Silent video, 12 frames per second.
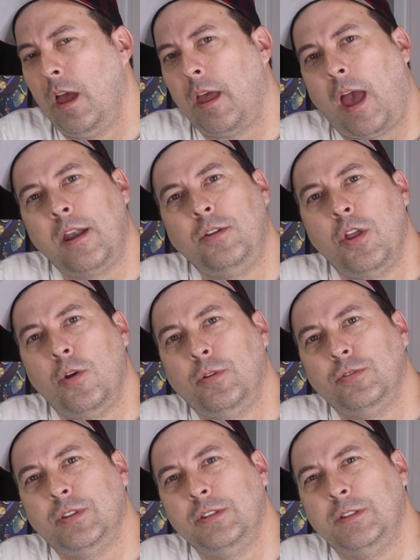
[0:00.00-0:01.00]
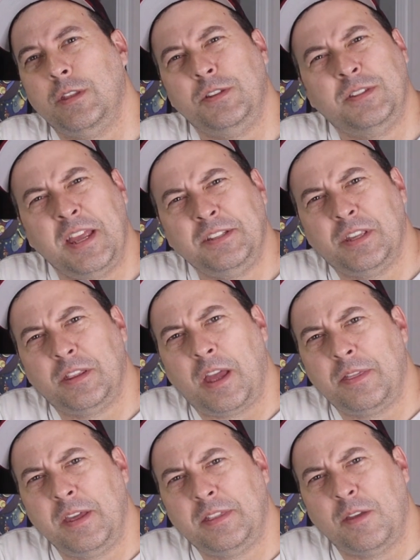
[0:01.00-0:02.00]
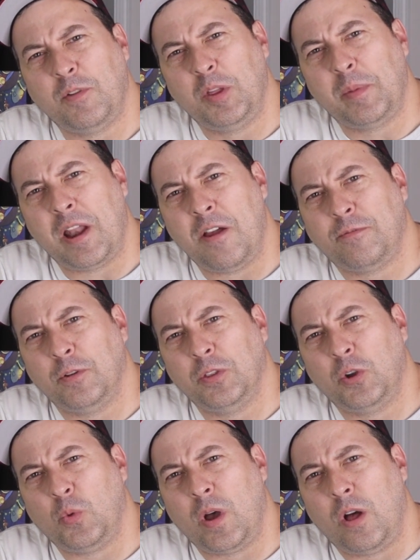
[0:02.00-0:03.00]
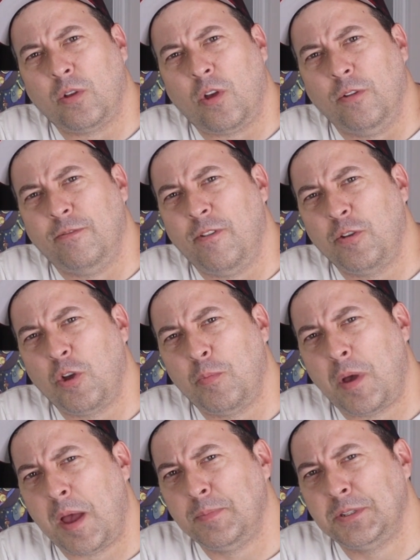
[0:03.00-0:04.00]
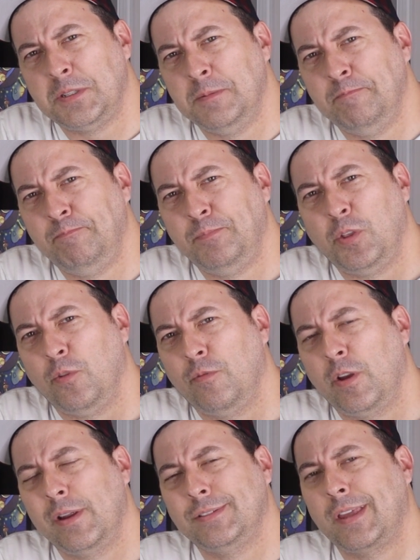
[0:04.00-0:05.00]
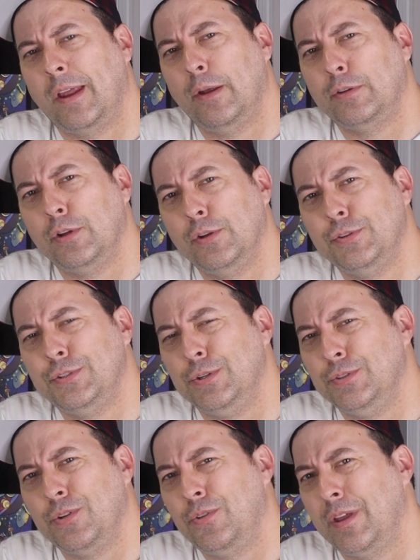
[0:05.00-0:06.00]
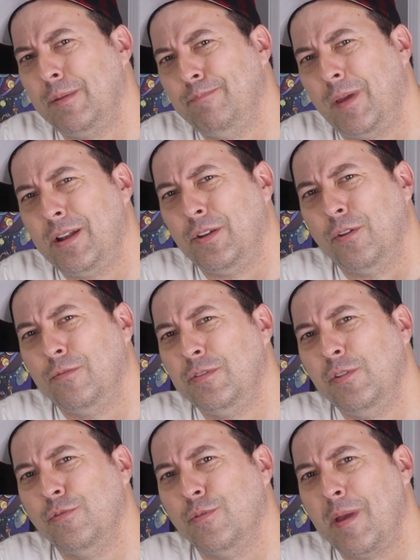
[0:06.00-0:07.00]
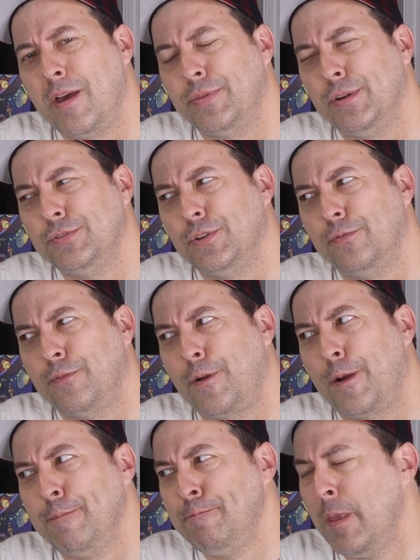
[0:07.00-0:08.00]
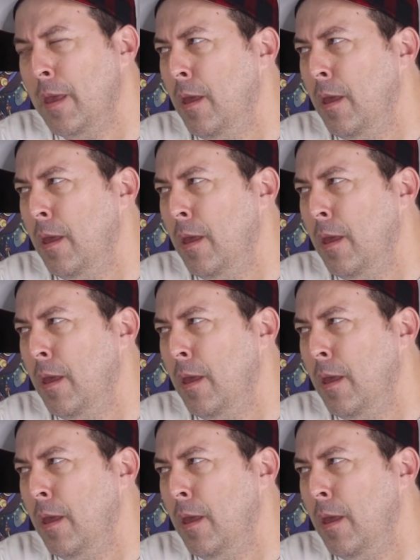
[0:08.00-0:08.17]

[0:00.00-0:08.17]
I don't know, there's these things that I think they've only been out for a little while called Funko Pops. They're various characters. There's only, I don't know, a few of them out there so far.